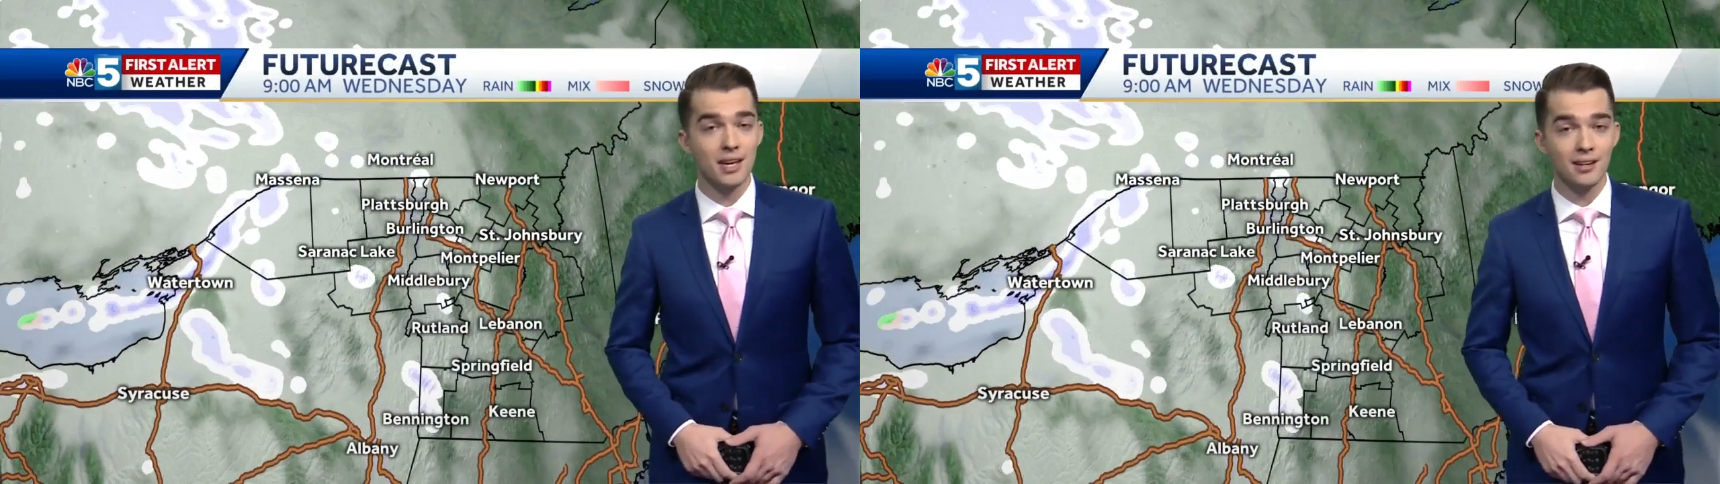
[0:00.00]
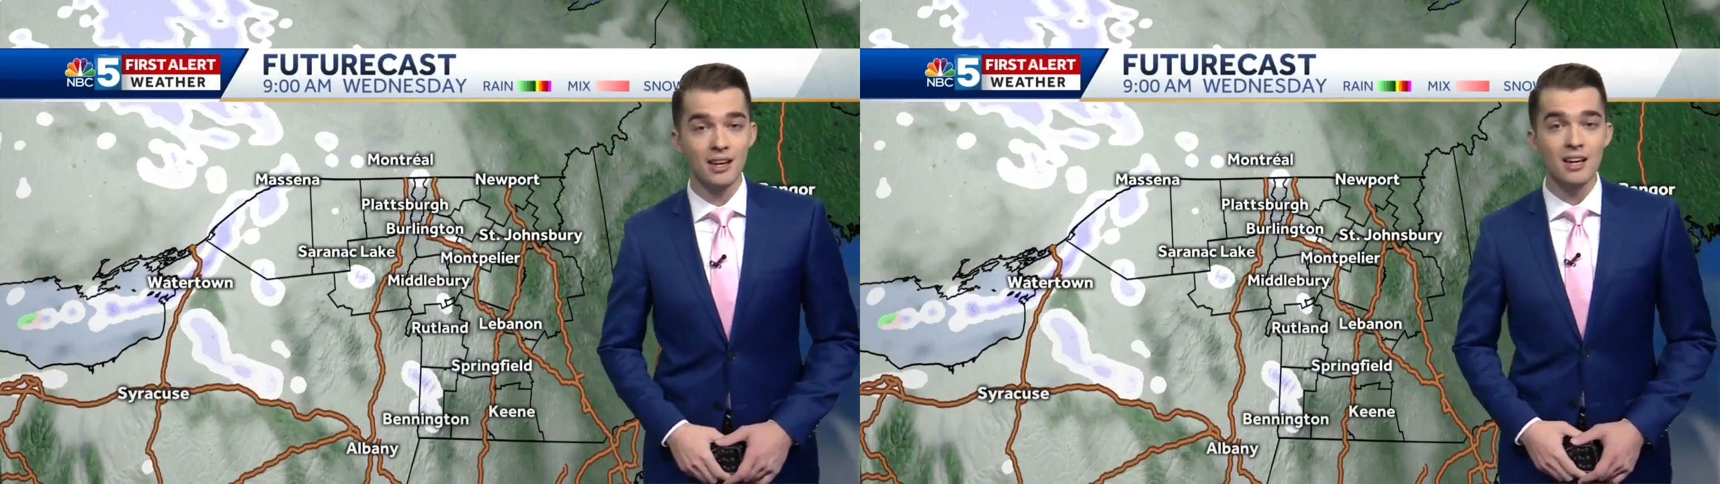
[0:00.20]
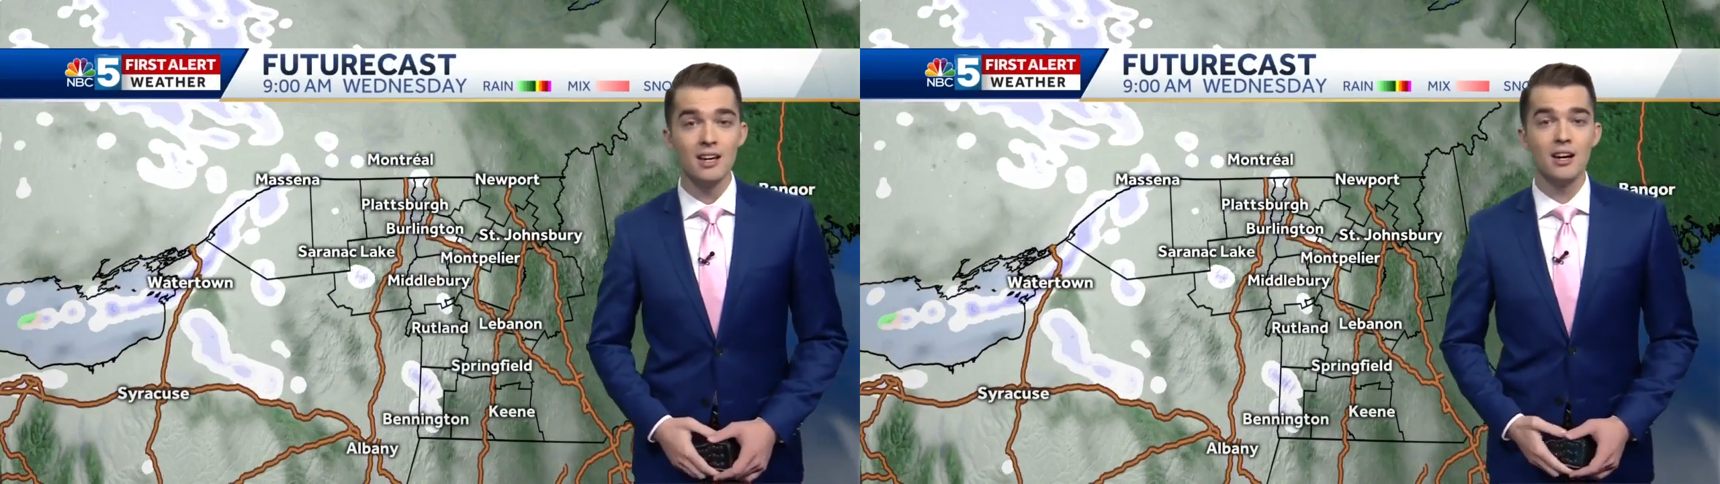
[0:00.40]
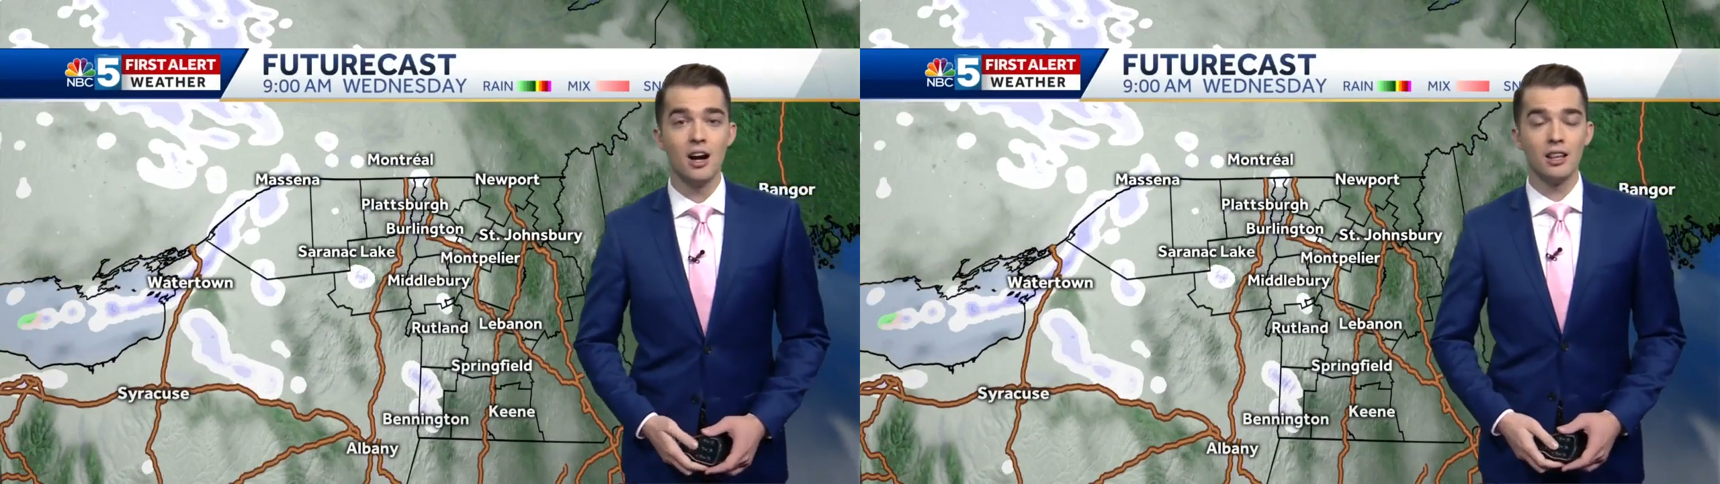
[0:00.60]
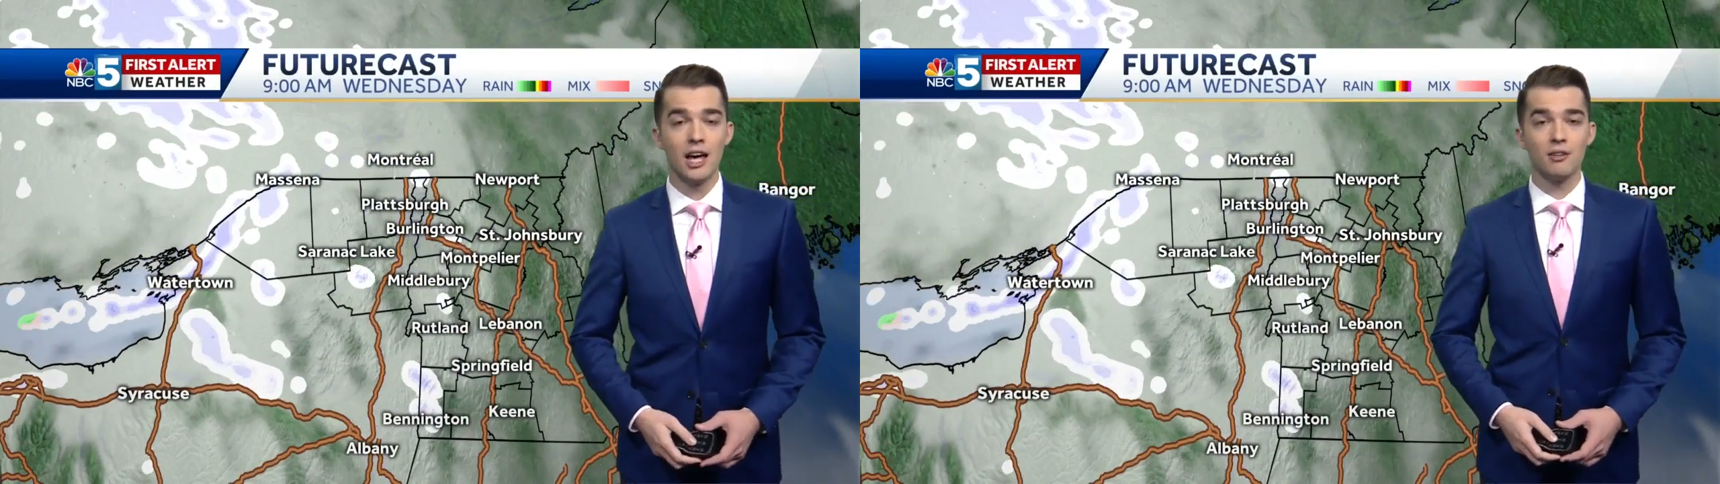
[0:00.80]
been
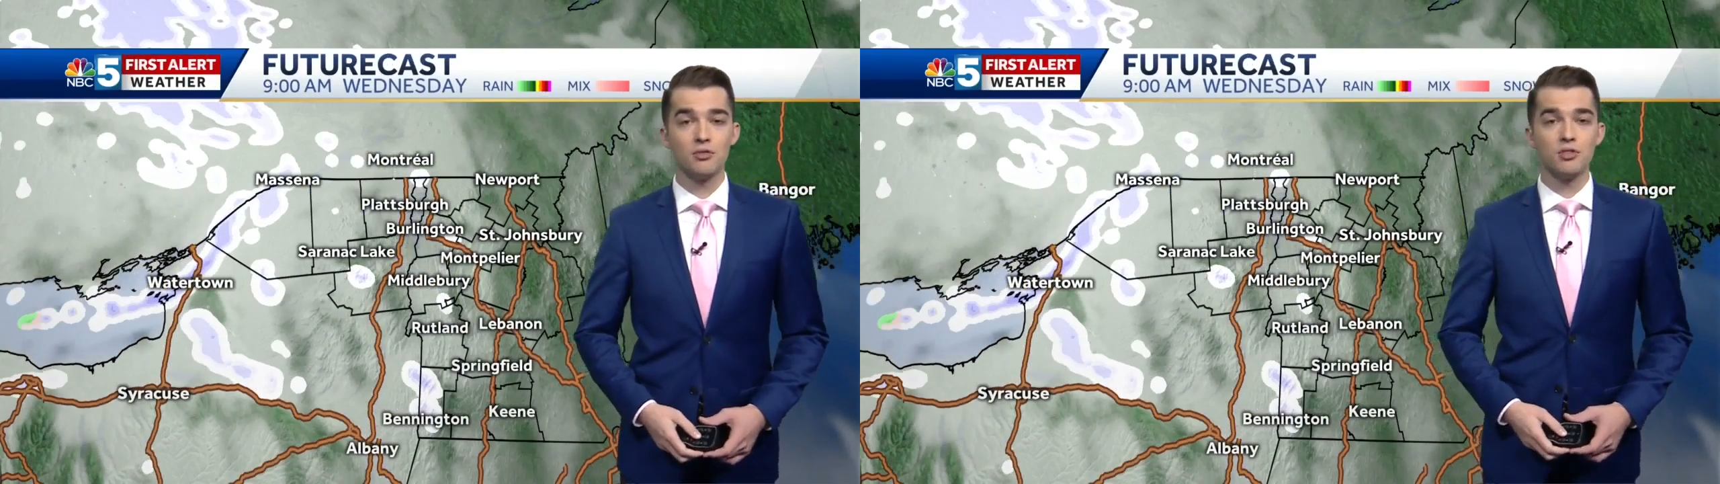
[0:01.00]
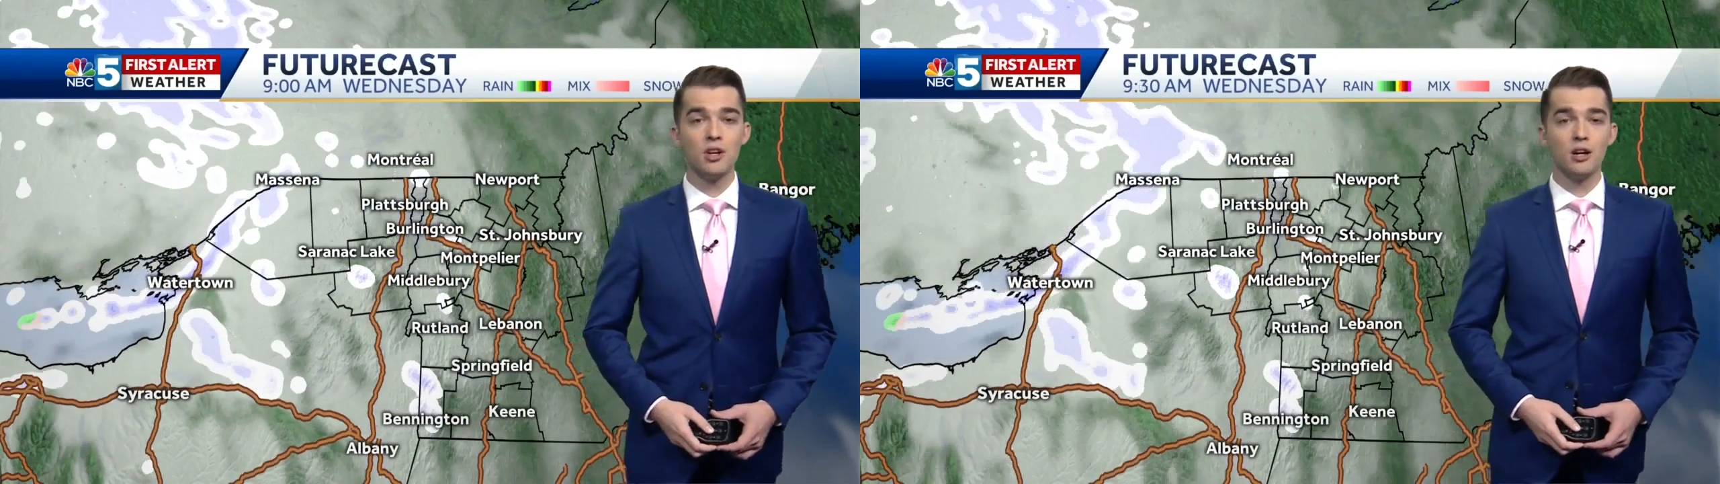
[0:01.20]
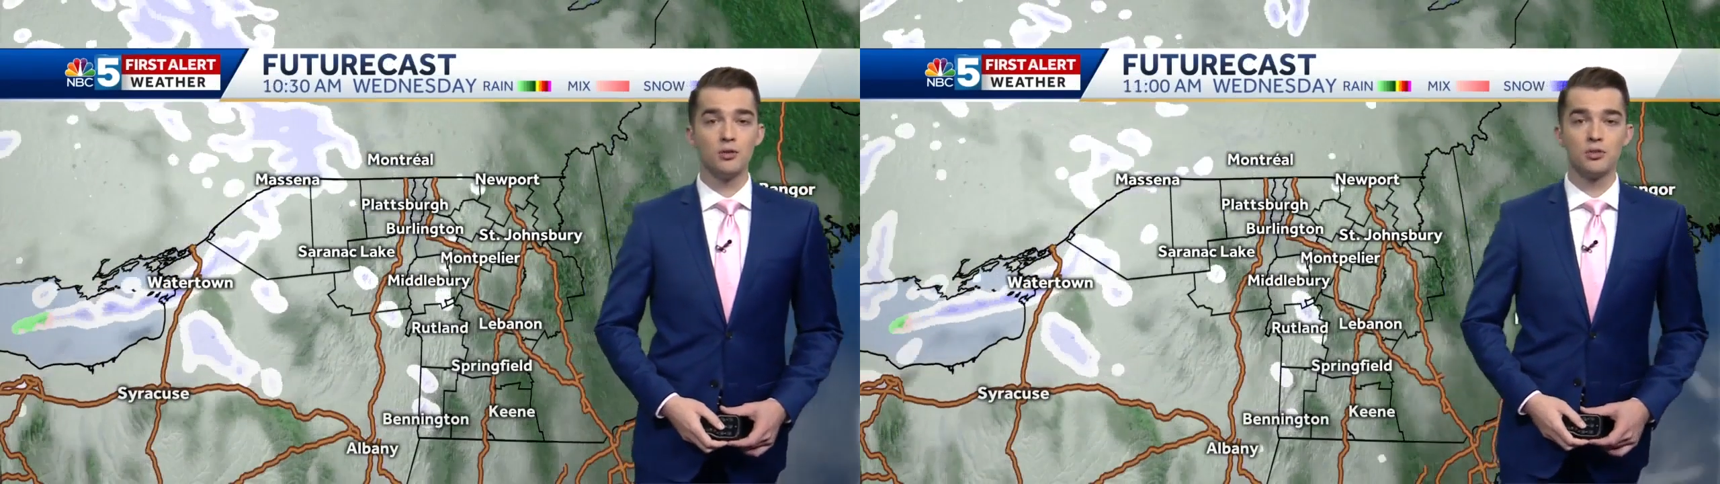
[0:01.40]
a lot of snow.